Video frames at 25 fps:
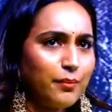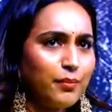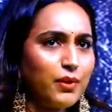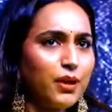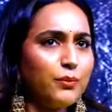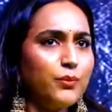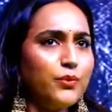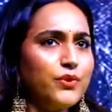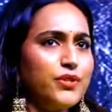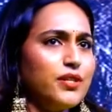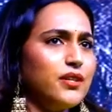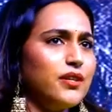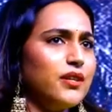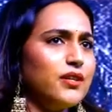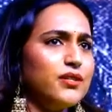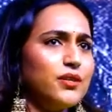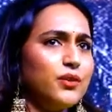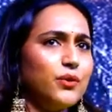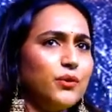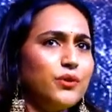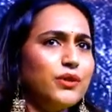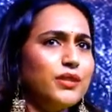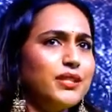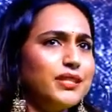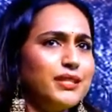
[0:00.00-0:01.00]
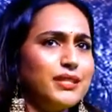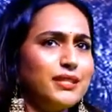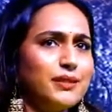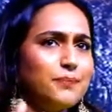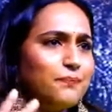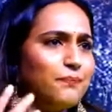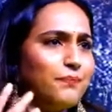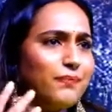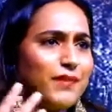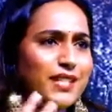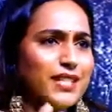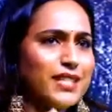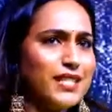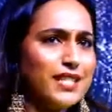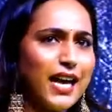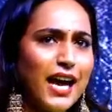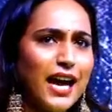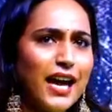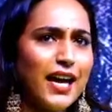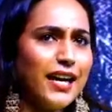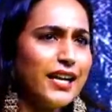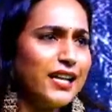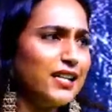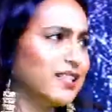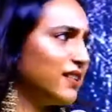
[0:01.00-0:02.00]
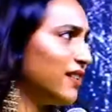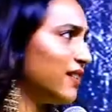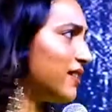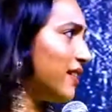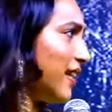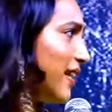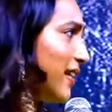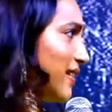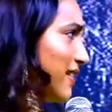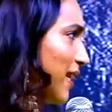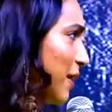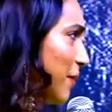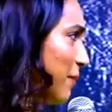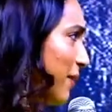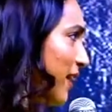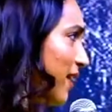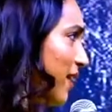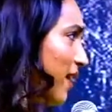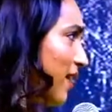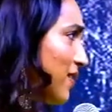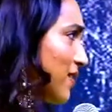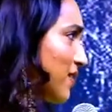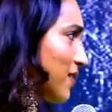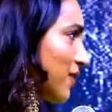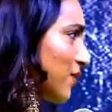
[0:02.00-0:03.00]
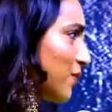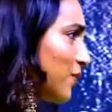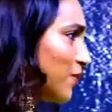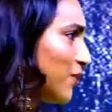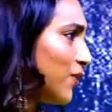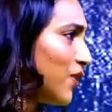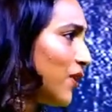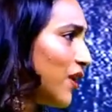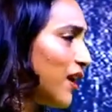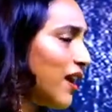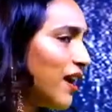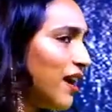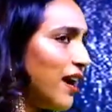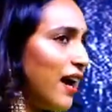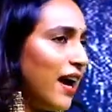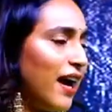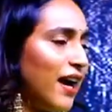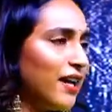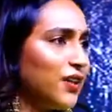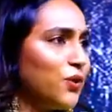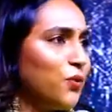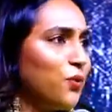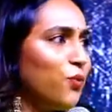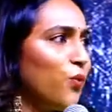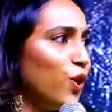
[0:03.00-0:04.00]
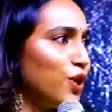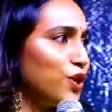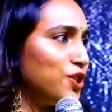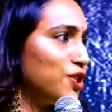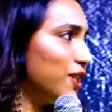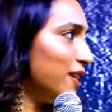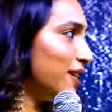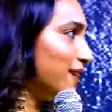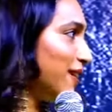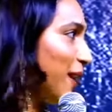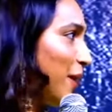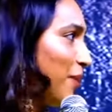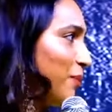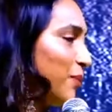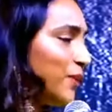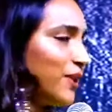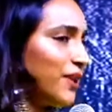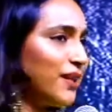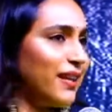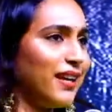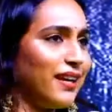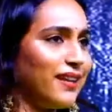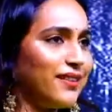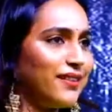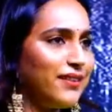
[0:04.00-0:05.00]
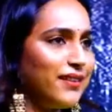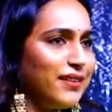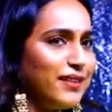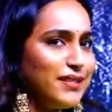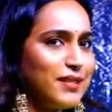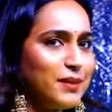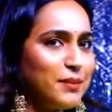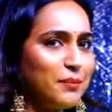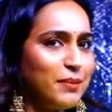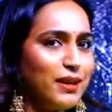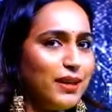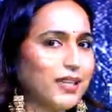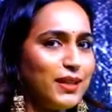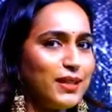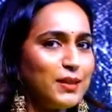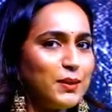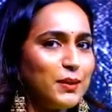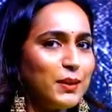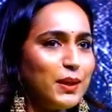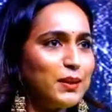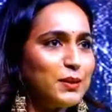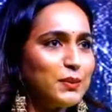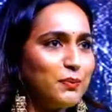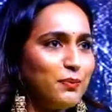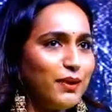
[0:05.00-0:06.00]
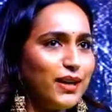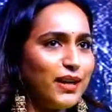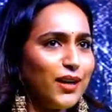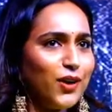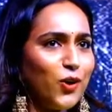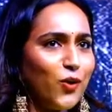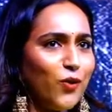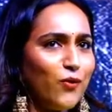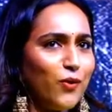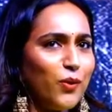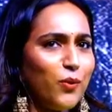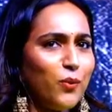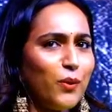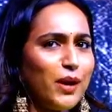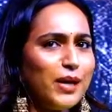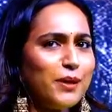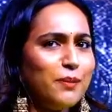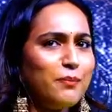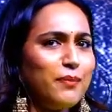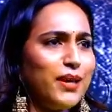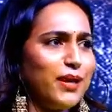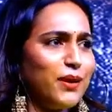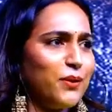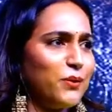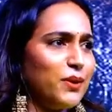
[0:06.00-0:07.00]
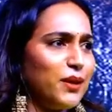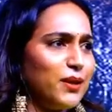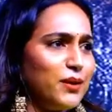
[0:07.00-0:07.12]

Prabhu sir's whole style, the things he made us do, and to watch it come together is, I mean, it's it's pretty overwhelming.